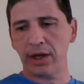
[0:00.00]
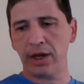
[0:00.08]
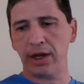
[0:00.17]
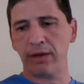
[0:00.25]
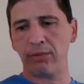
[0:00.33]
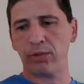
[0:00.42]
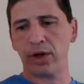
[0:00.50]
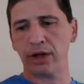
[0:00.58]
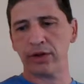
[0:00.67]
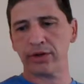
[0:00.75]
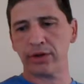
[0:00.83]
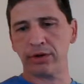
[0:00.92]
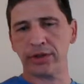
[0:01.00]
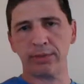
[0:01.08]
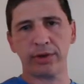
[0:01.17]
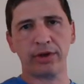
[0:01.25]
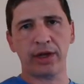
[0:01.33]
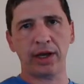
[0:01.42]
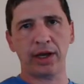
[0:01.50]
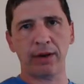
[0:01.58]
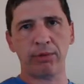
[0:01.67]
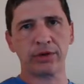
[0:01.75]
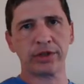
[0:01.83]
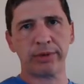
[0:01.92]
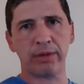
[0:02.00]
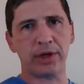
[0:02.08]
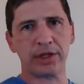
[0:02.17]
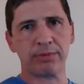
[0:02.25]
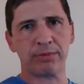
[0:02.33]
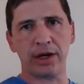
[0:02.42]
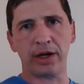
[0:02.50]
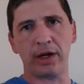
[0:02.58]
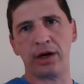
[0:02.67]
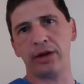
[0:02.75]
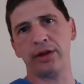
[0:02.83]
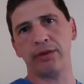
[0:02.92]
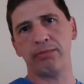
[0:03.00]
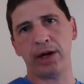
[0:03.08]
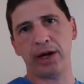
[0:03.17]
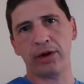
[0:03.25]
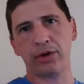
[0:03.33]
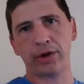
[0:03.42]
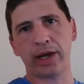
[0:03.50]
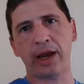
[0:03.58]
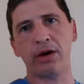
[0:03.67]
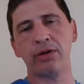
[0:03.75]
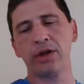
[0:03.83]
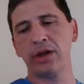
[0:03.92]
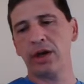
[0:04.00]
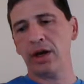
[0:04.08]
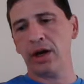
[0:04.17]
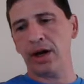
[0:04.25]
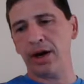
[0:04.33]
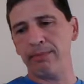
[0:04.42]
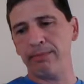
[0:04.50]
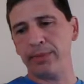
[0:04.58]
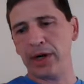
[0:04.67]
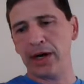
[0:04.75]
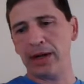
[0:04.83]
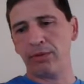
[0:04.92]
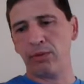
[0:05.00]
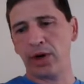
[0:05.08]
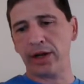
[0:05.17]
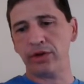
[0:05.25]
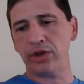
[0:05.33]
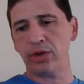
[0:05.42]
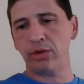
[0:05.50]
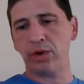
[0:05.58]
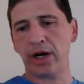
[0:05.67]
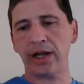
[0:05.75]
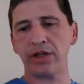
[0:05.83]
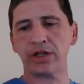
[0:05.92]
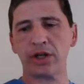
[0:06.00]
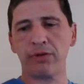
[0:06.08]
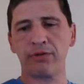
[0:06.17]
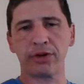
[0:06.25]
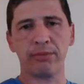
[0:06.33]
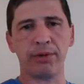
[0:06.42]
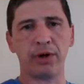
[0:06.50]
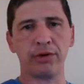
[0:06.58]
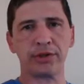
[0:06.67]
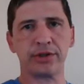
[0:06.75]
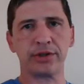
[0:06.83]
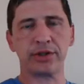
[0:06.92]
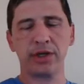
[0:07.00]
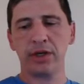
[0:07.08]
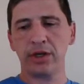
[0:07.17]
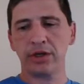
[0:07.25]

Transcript: And so typically I won't spend much money on my other account, but when I do, I just go for the bonuses.